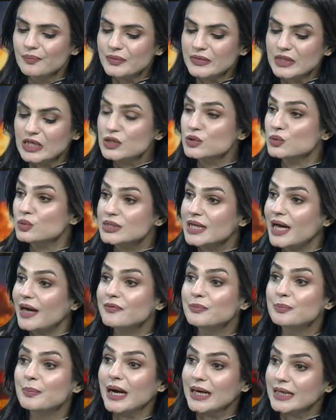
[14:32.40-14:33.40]
they don't
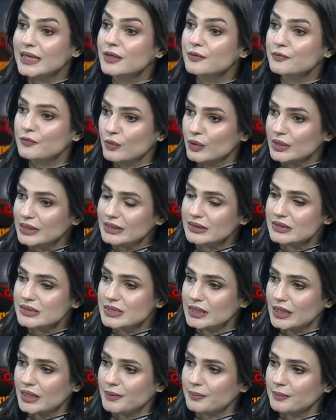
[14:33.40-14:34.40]
have backing for at this
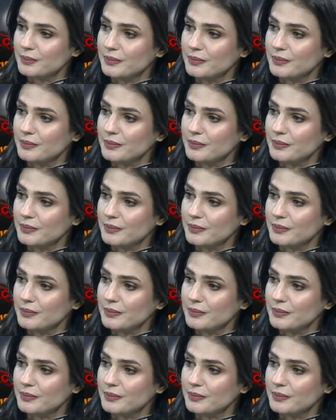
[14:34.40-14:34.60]
time?